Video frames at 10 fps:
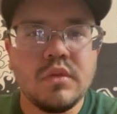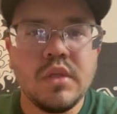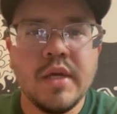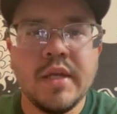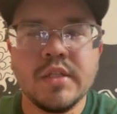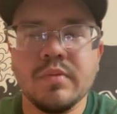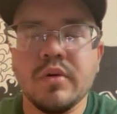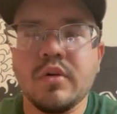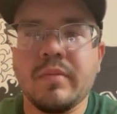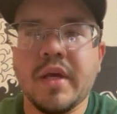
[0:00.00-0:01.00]
And it's
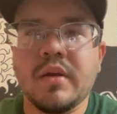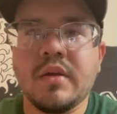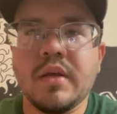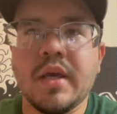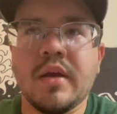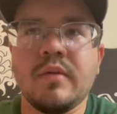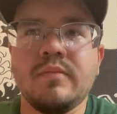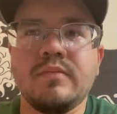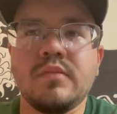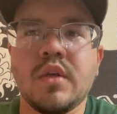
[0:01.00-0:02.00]
brutal, man.
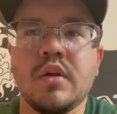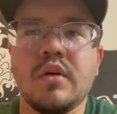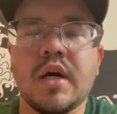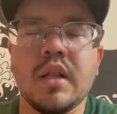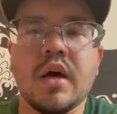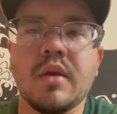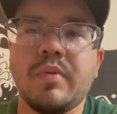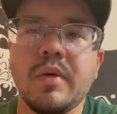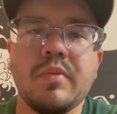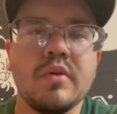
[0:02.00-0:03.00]
And, you know, a lot of
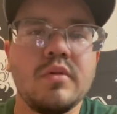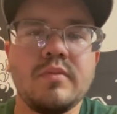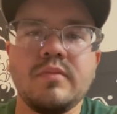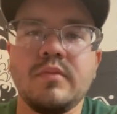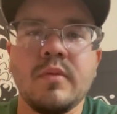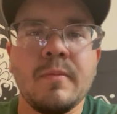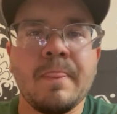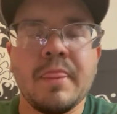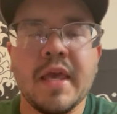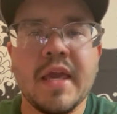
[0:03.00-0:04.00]
people,
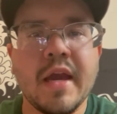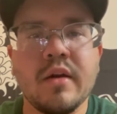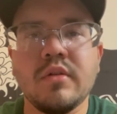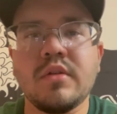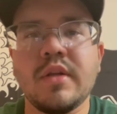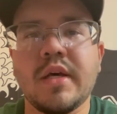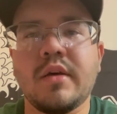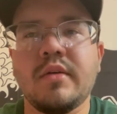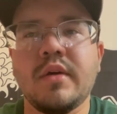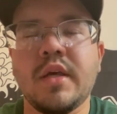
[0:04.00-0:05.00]
they can't go through that.